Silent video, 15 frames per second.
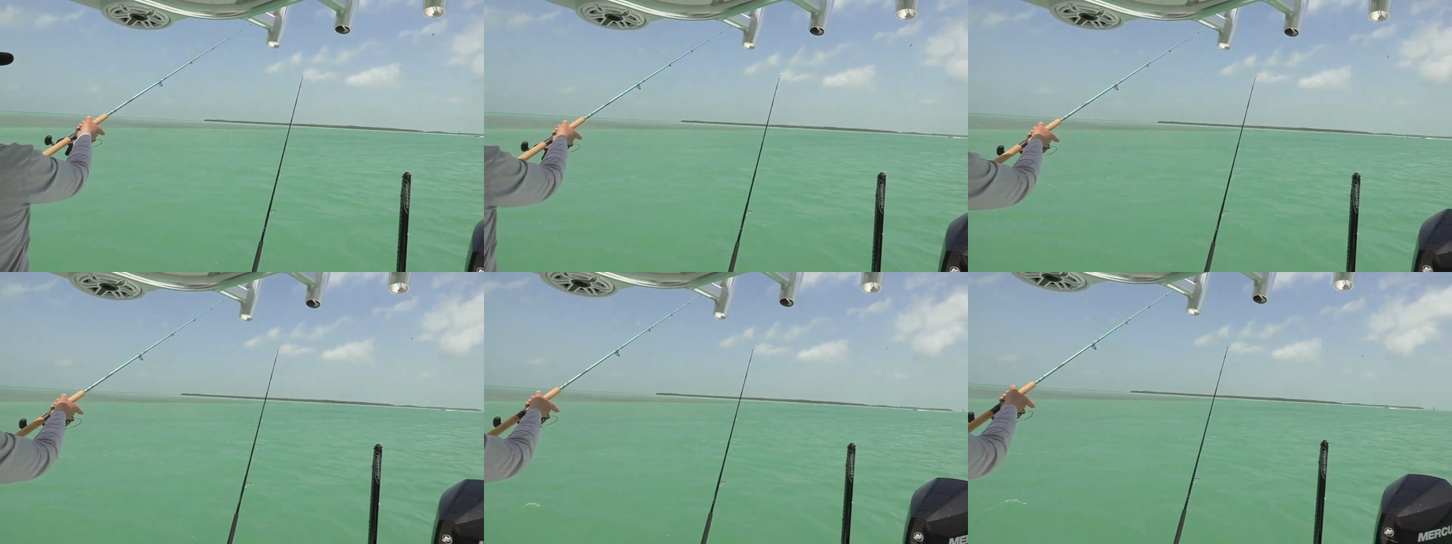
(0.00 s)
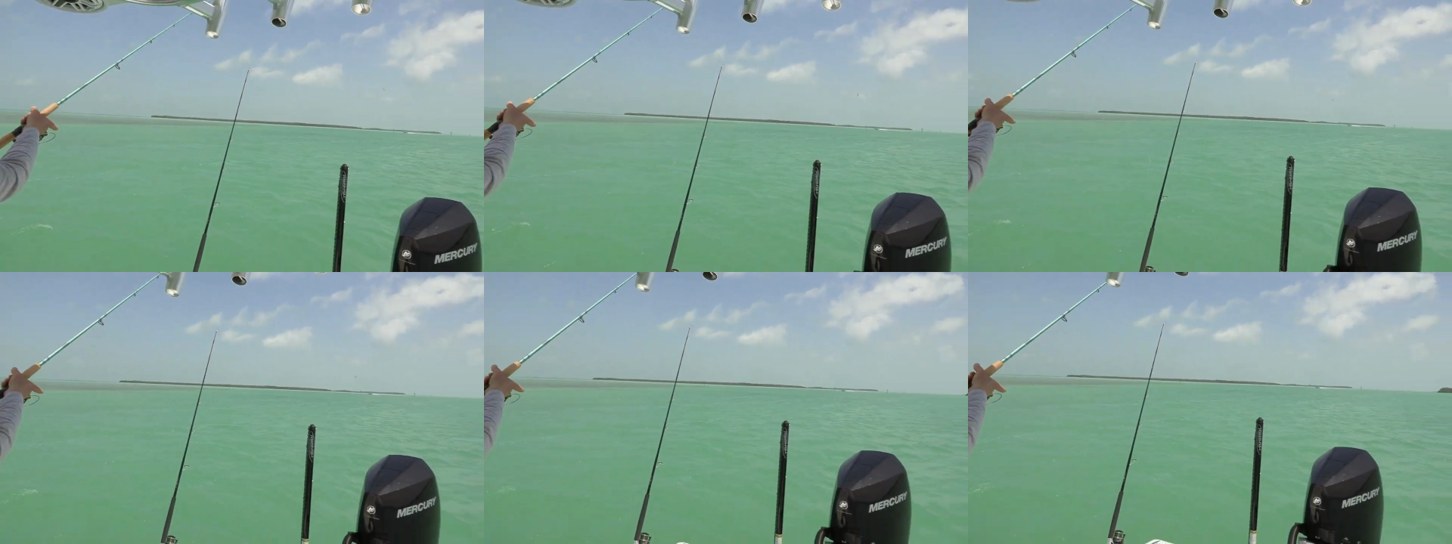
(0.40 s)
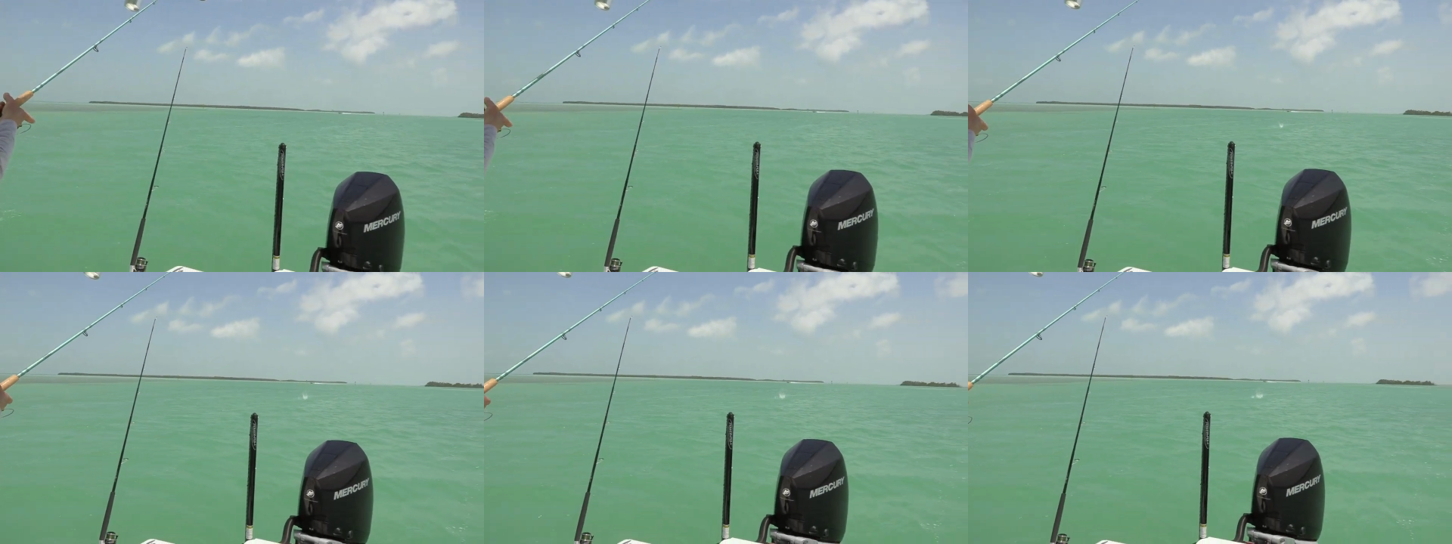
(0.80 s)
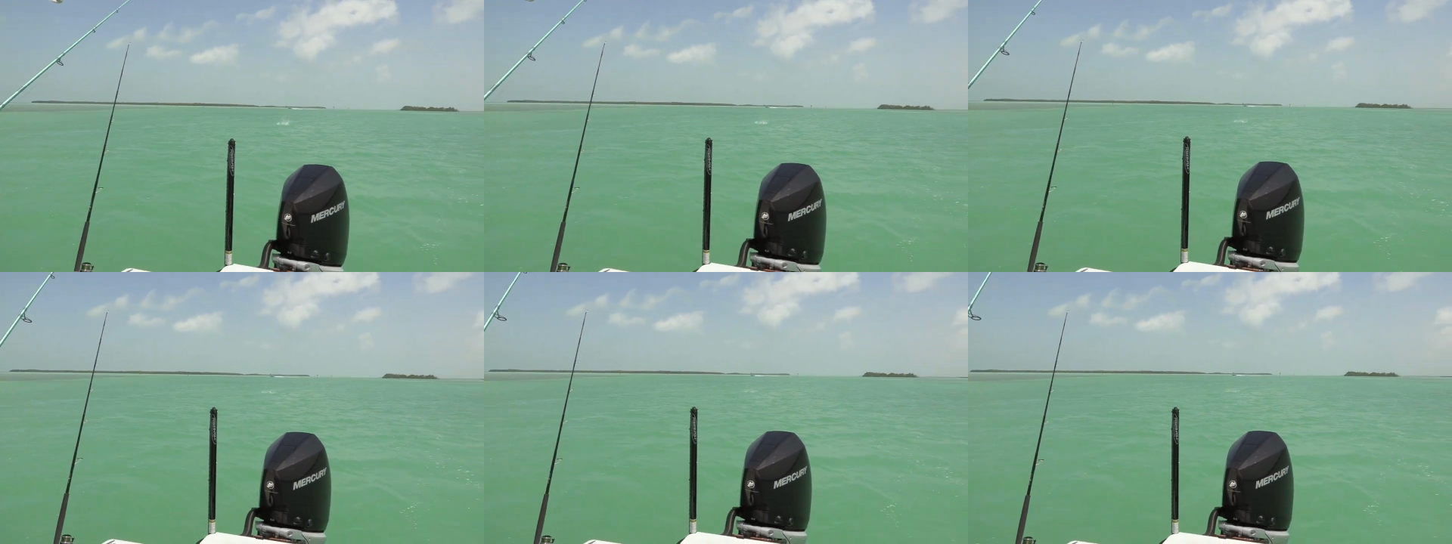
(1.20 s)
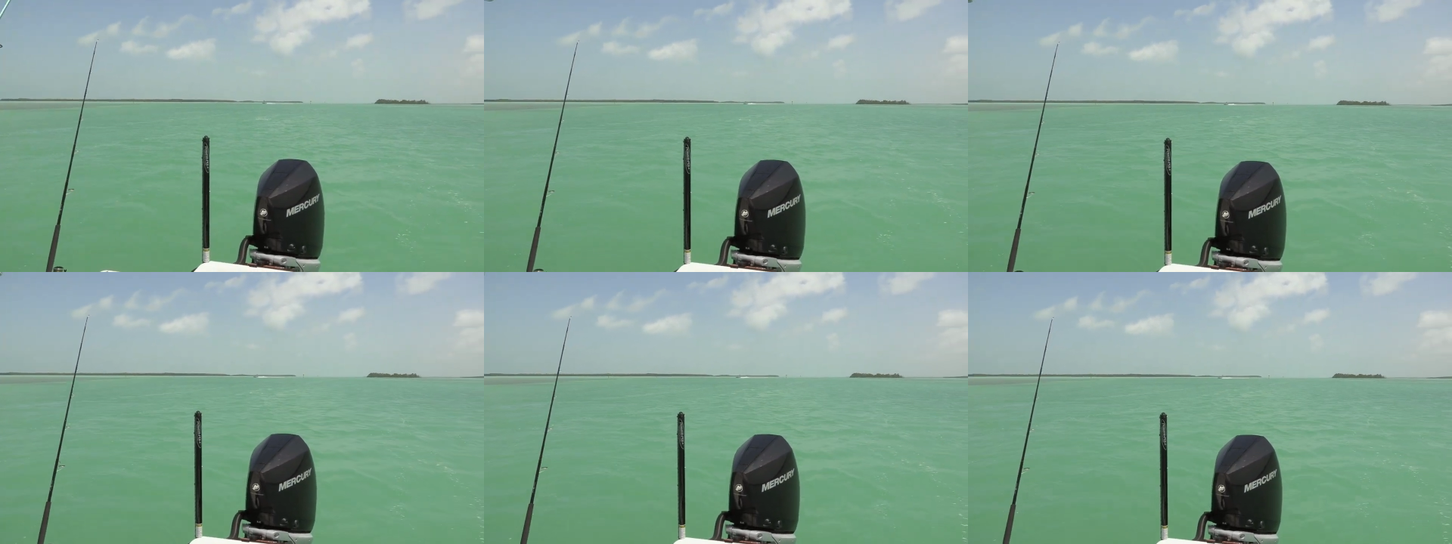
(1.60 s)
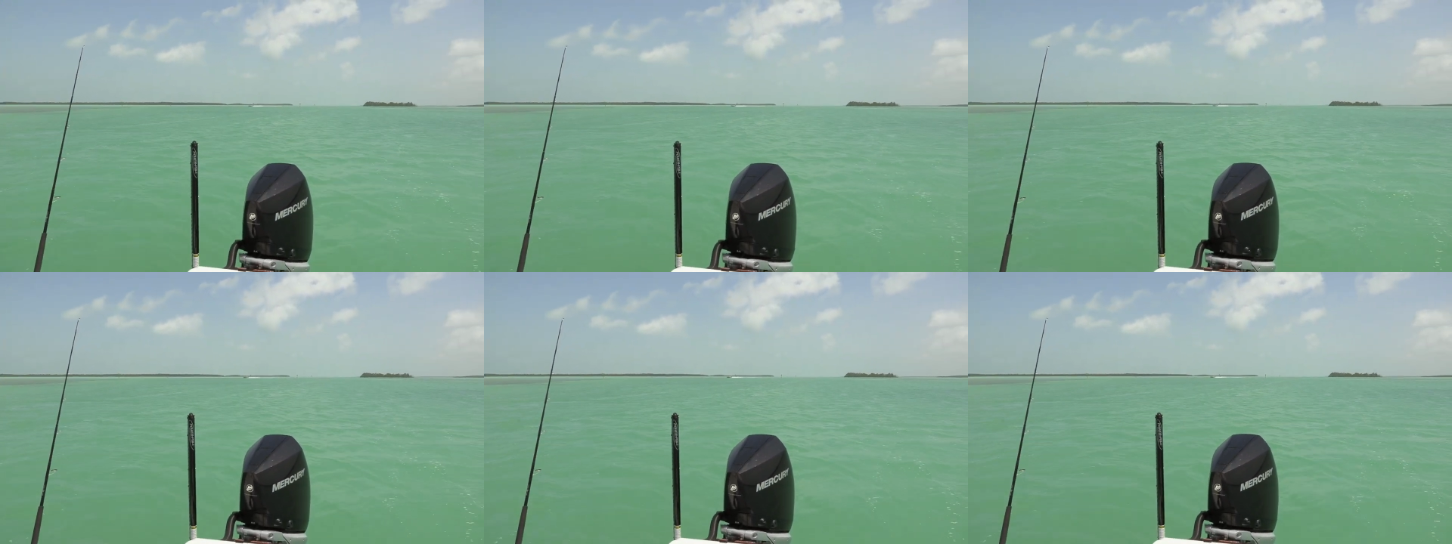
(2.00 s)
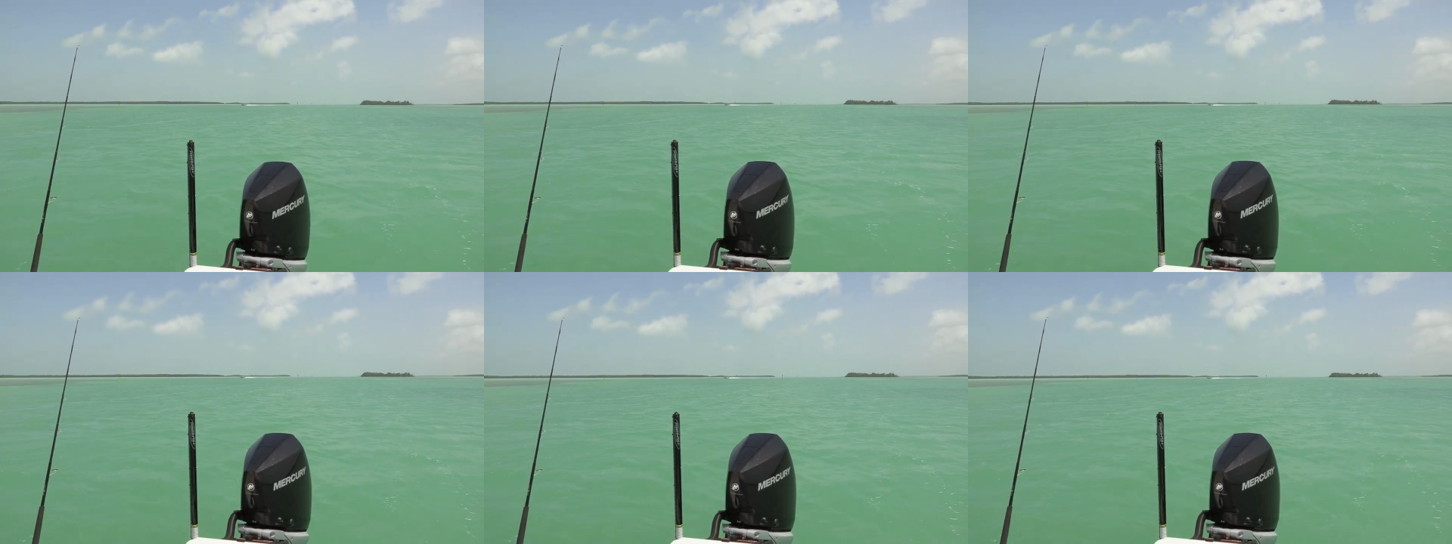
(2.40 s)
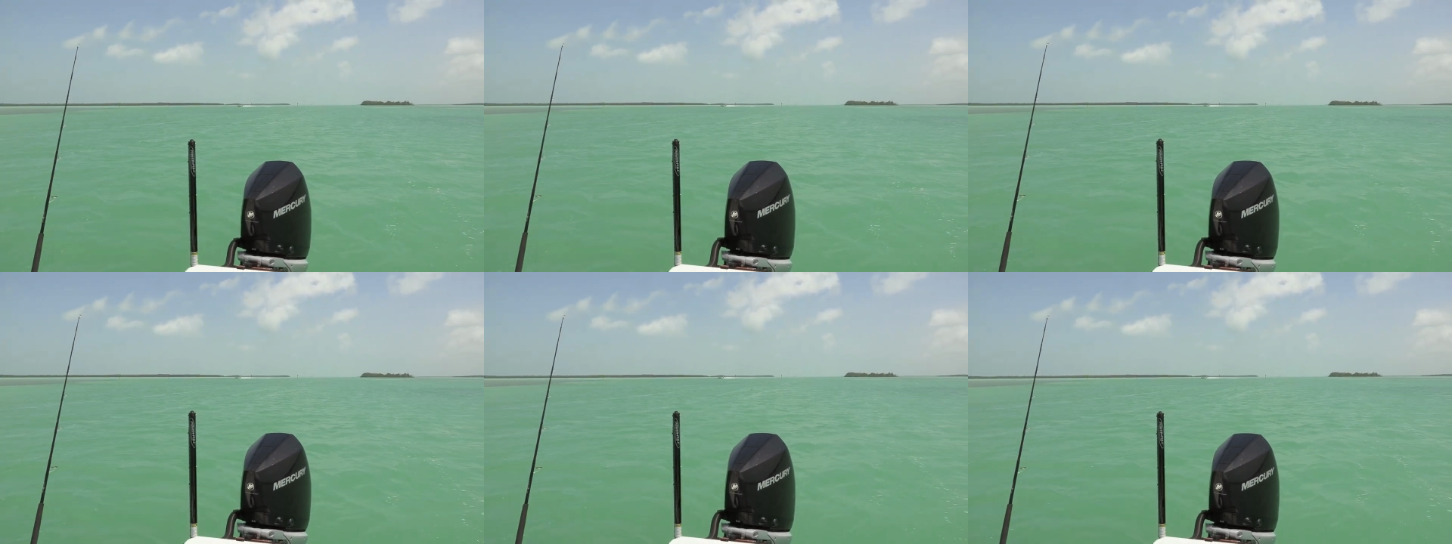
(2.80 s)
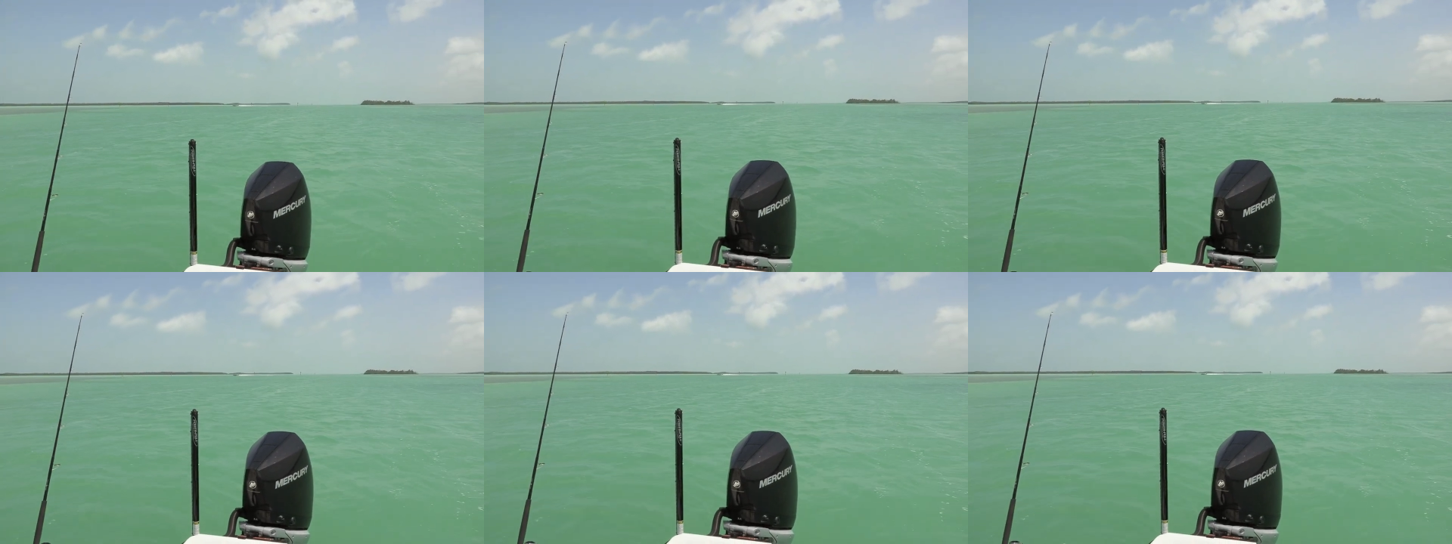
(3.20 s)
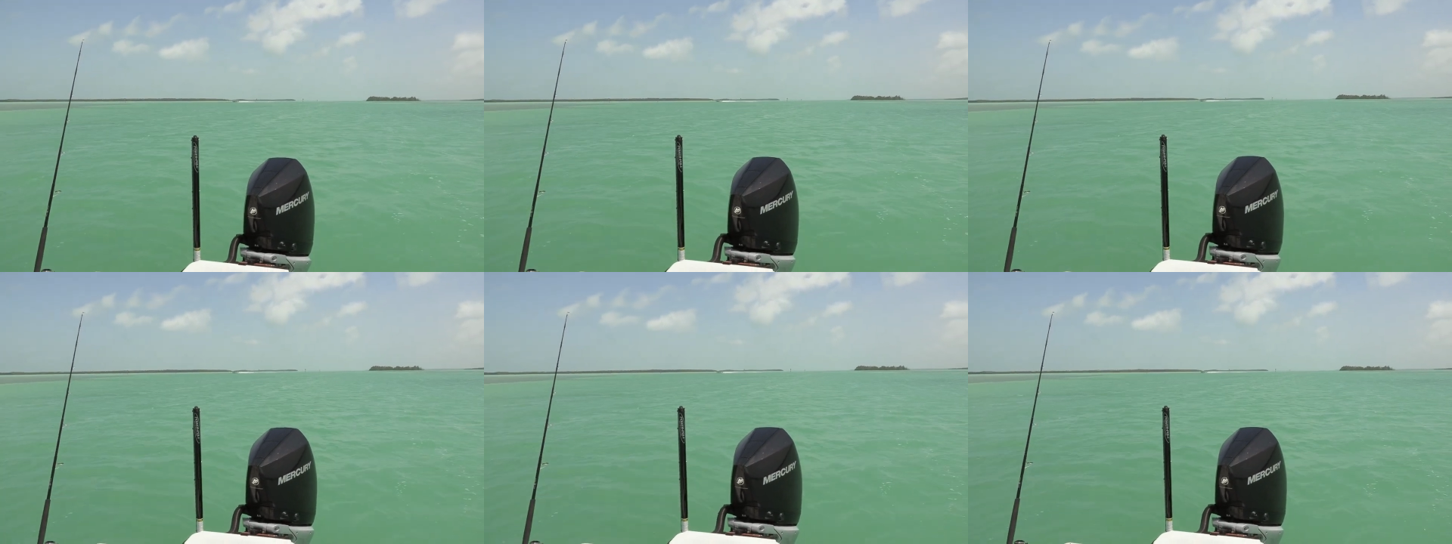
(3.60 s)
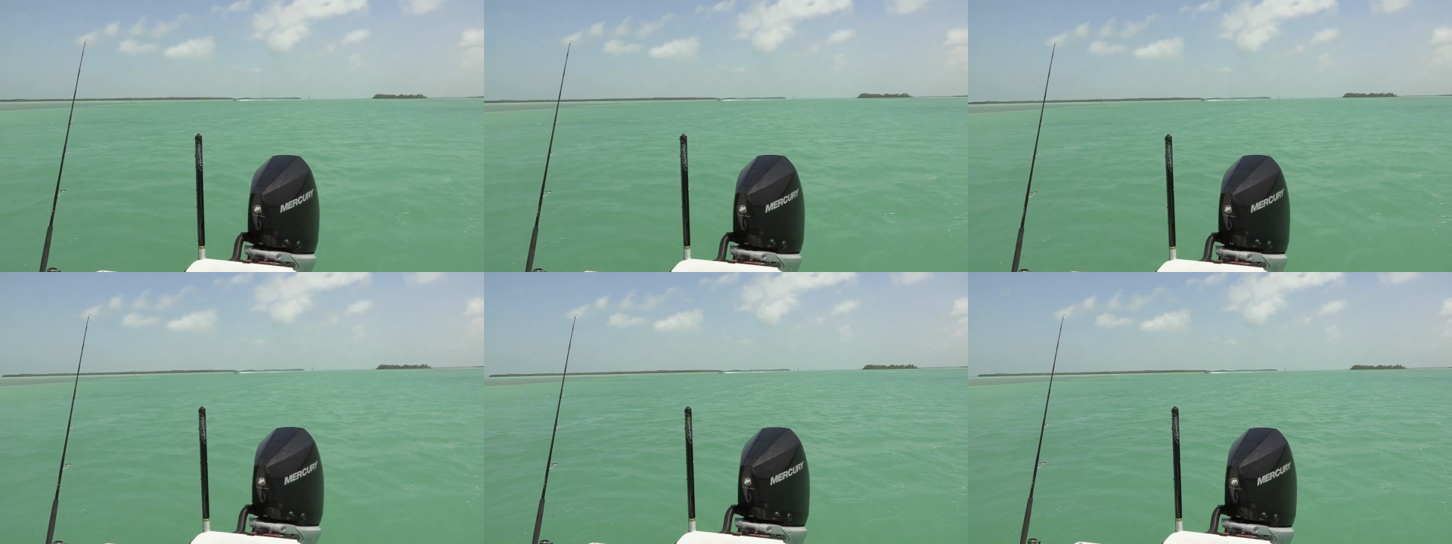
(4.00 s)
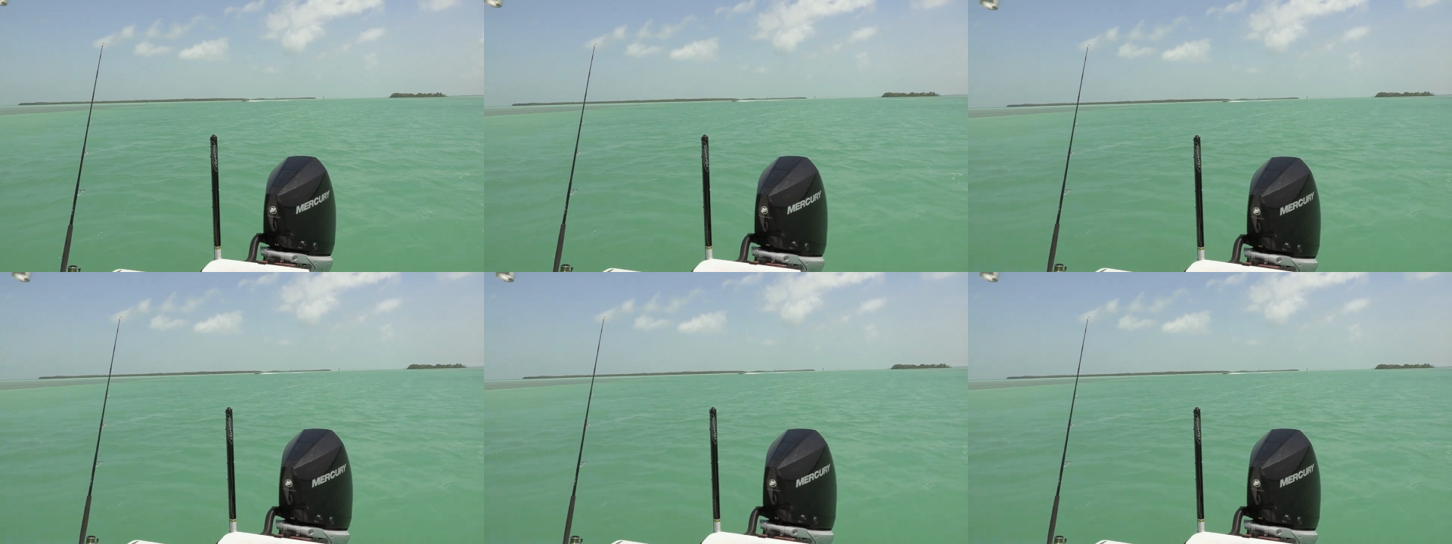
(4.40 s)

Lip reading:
(no speaker visible)